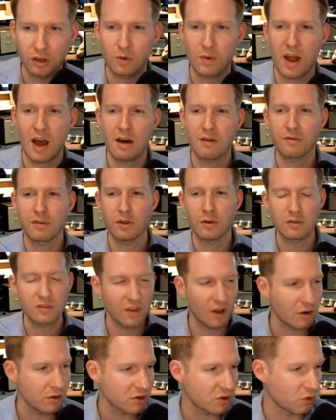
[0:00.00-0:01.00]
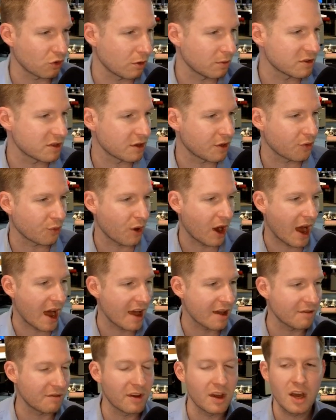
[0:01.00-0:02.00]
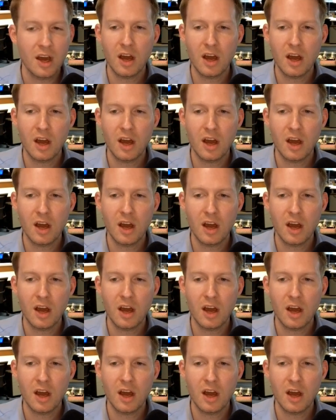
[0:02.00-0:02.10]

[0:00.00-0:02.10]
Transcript: around for those thunderstorms to thrive,